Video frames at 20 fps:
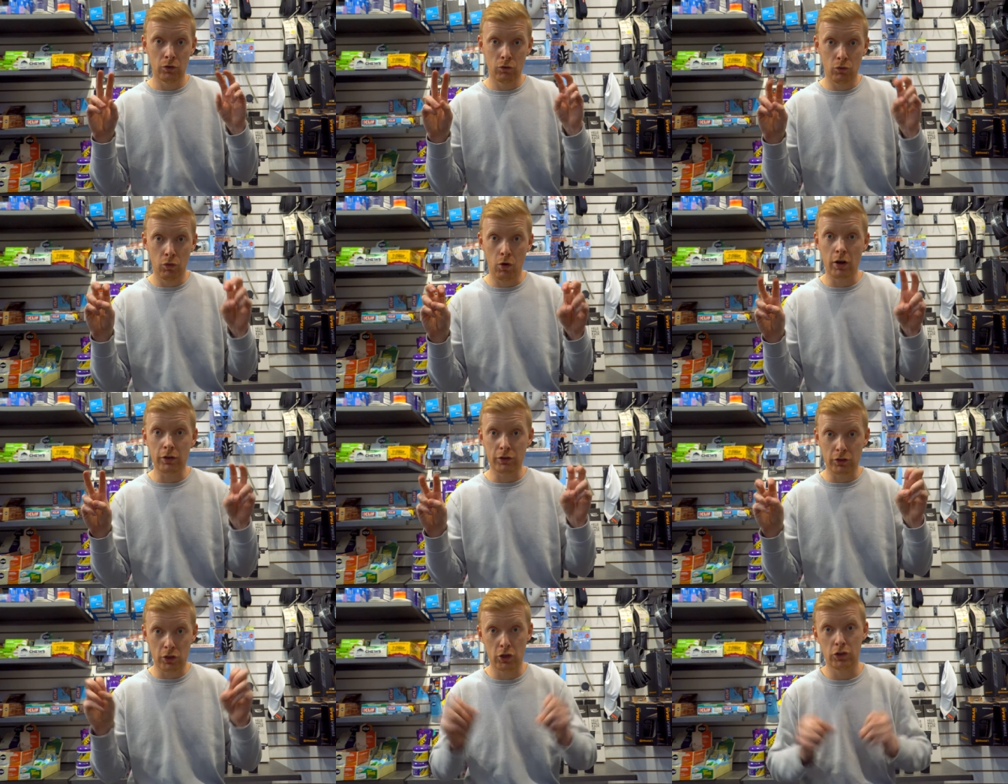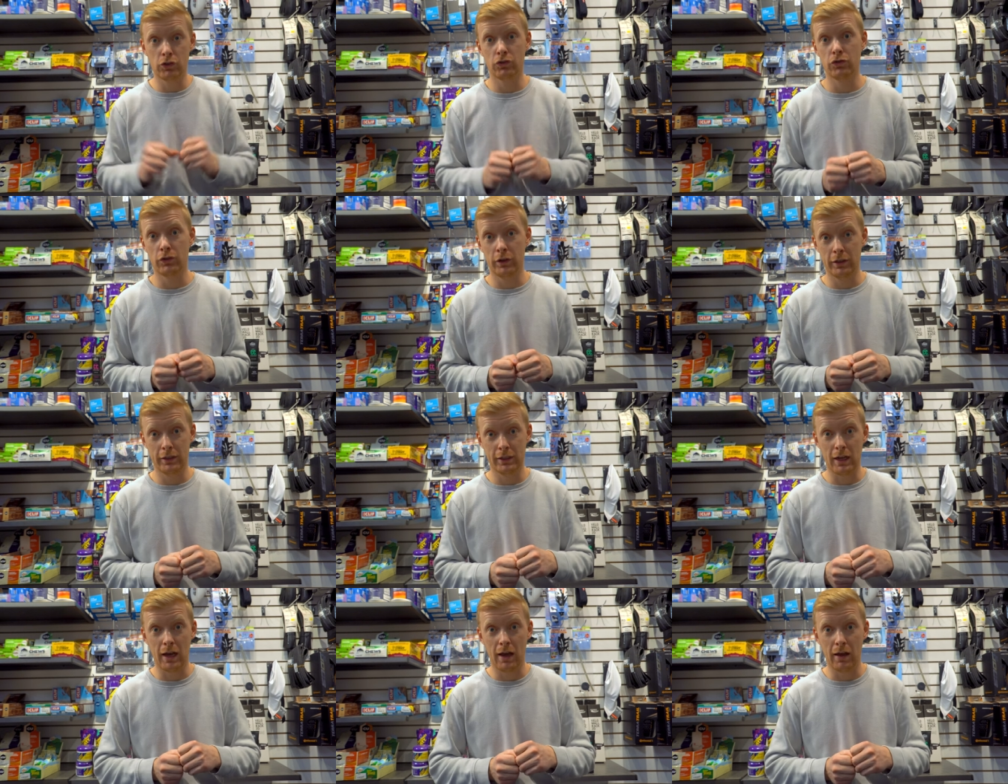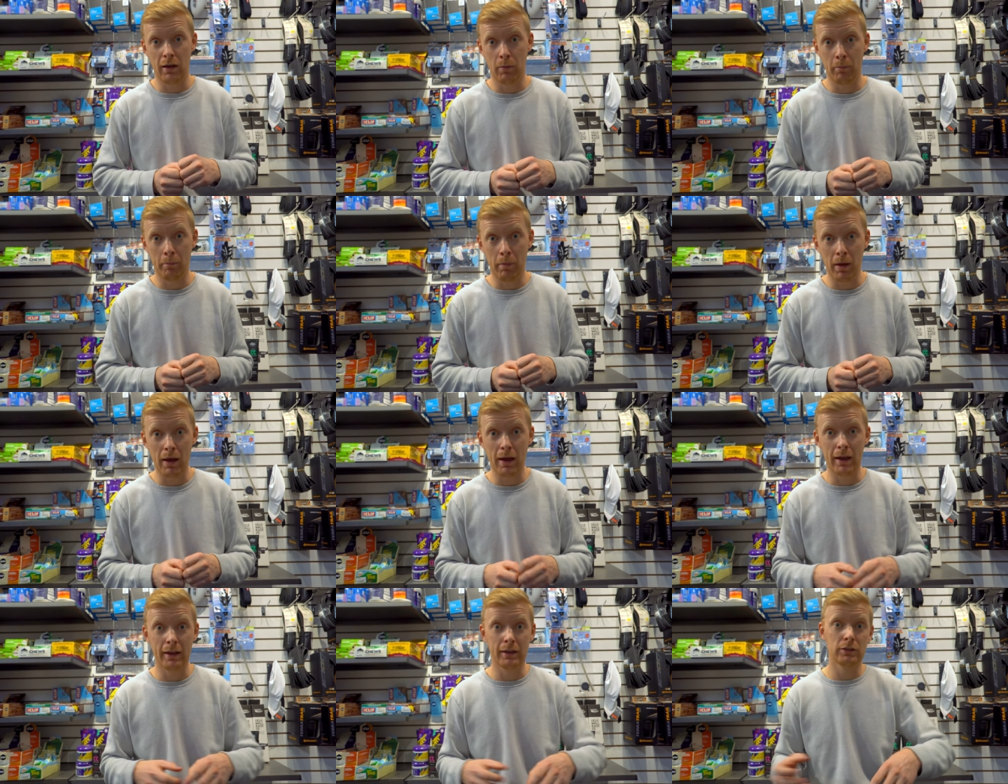cross-country style
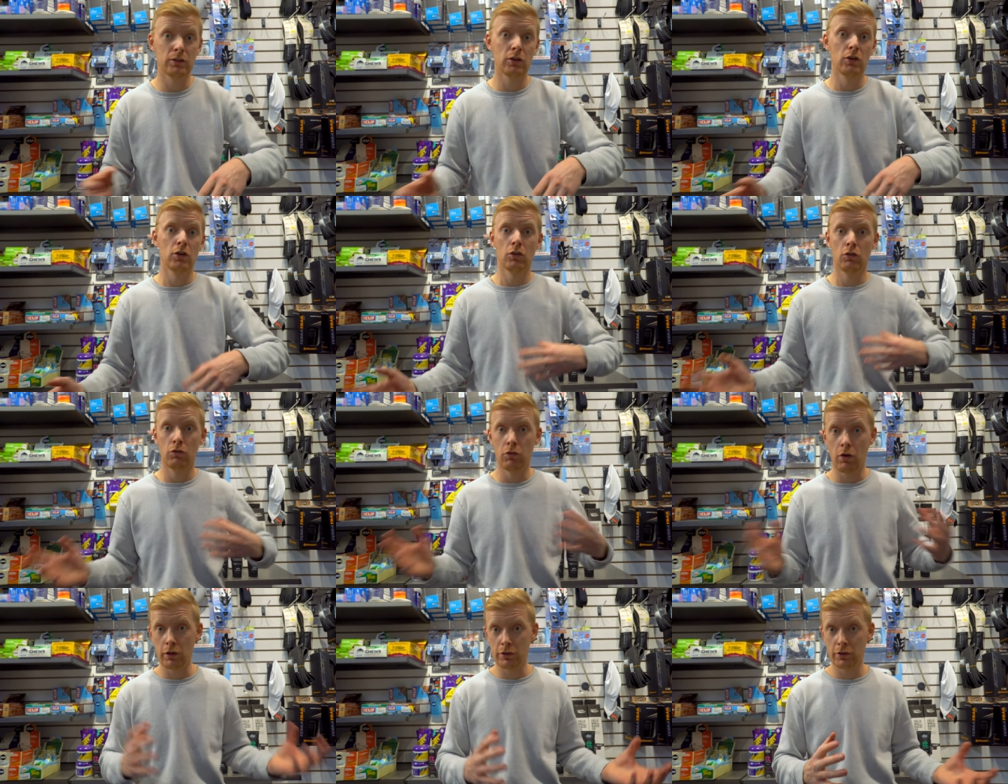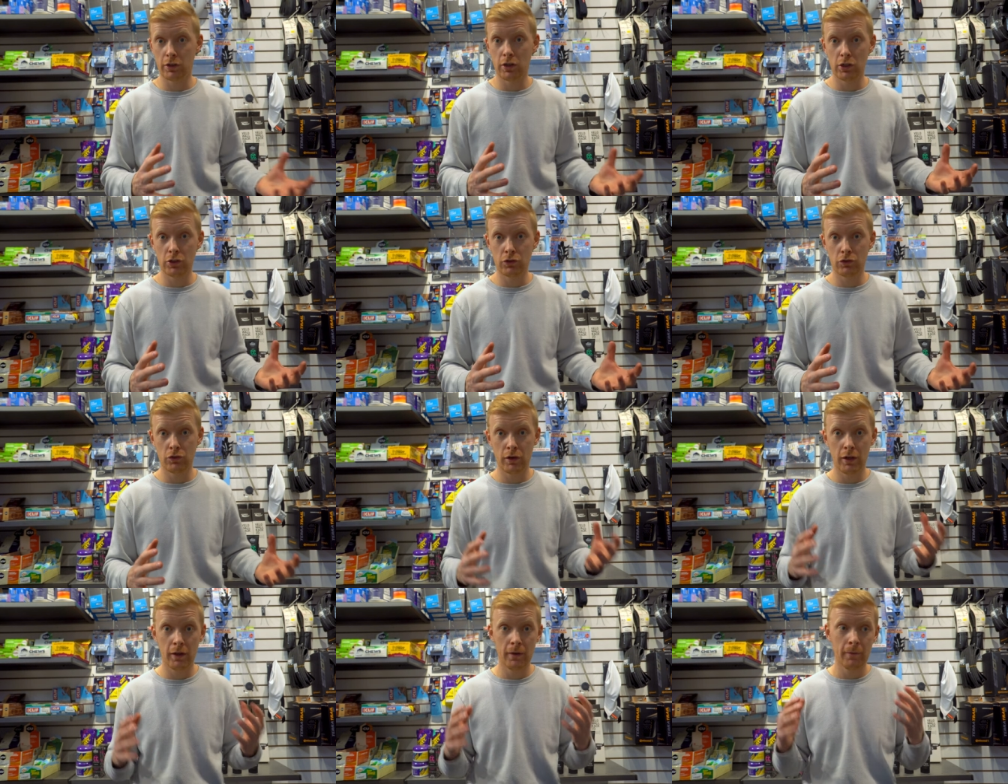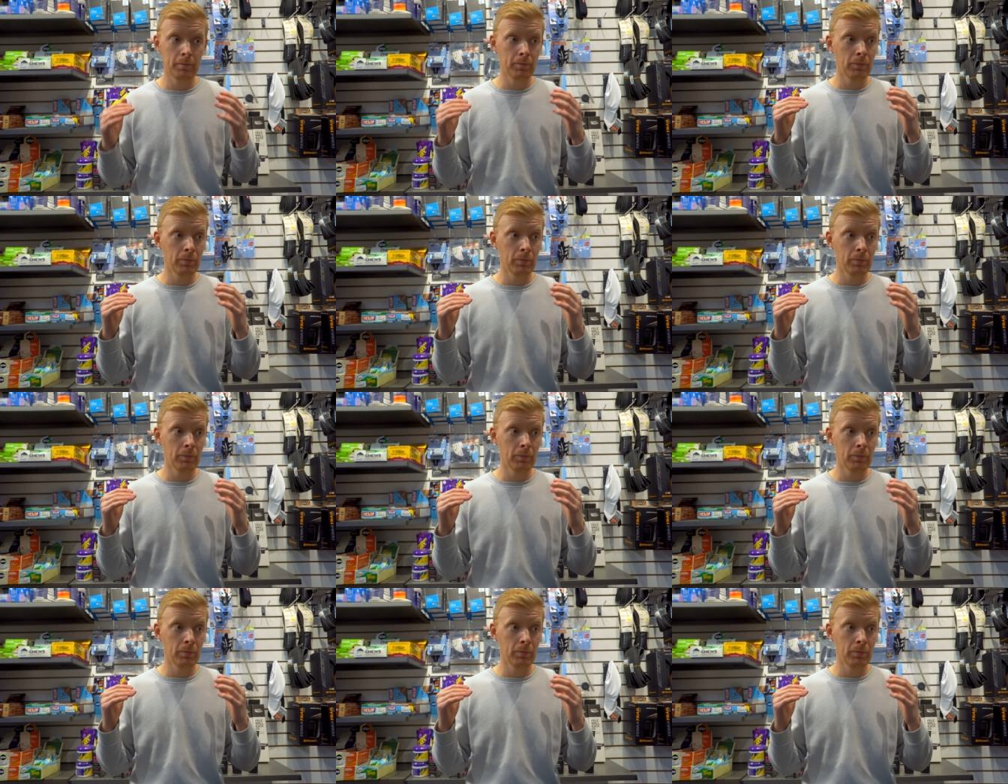bikes. Cross-country,